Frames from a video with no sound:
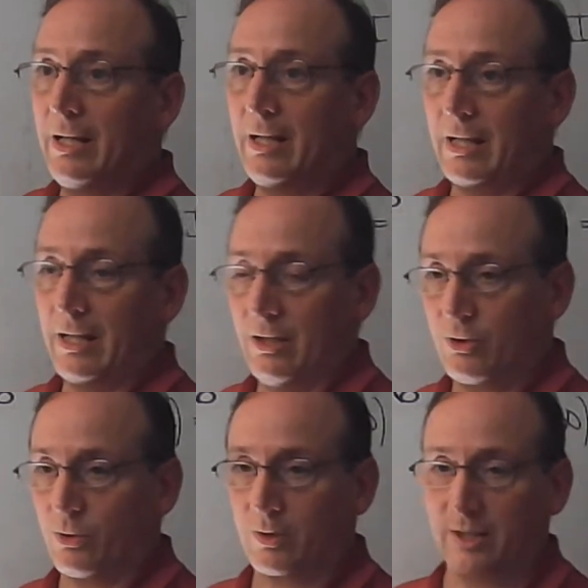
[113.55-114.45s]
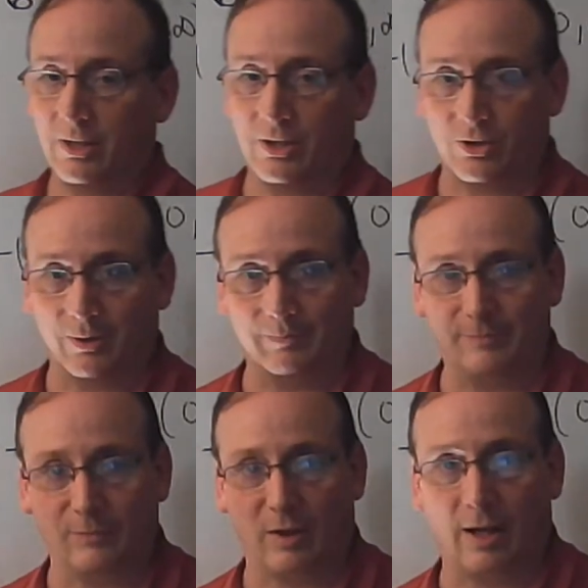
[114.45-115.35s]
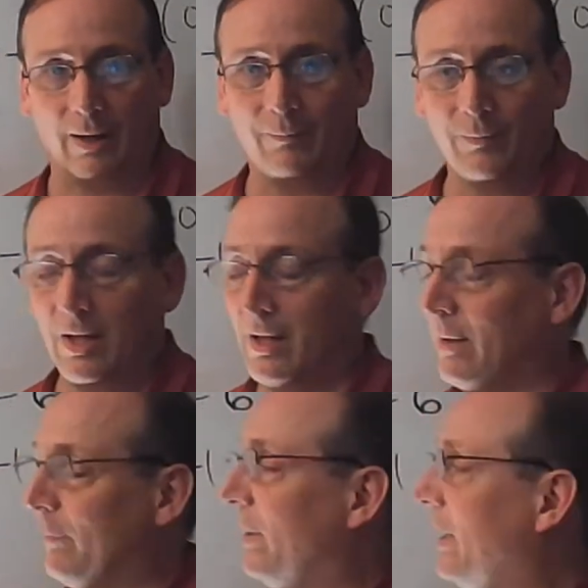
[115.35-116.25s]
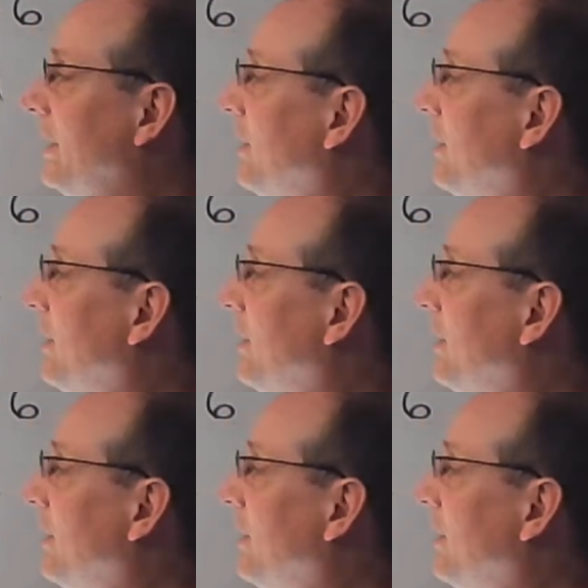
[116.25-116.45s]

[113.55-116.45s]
initial condition. Okay? But